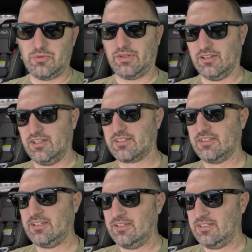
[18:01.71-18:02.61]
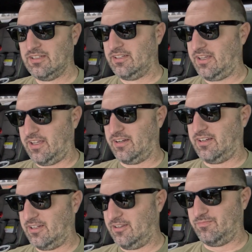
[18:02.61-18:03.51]
and looked, and
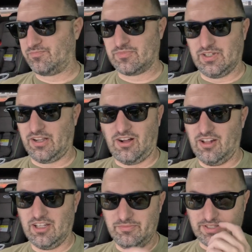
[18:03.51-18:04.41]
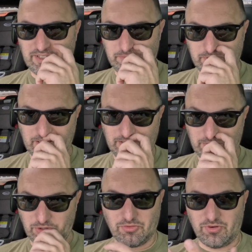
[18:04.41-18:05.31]
all of them except
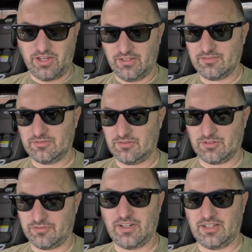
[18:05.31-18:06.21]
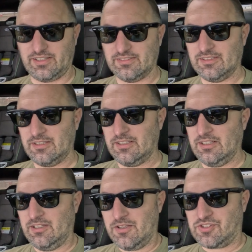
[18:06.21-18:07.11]
number 3 were fine.
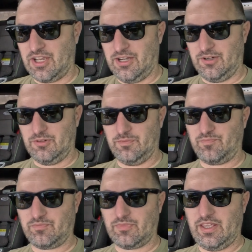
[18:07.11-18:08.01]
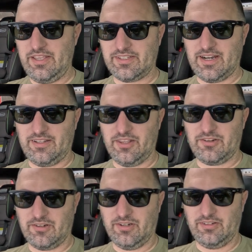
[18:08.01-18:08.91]
So he's got
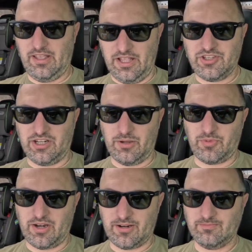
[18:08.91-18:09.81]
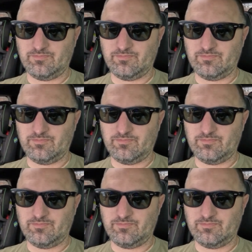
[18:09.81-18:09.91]
another engine up there.